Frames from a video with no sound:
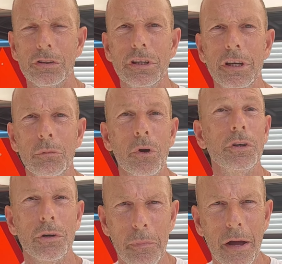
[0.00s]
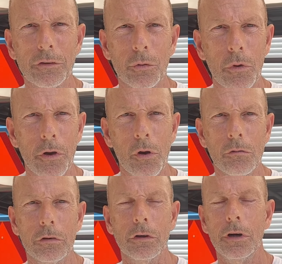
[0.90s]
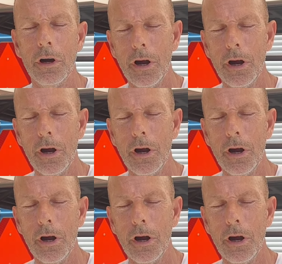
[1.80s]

see what you're about to run over.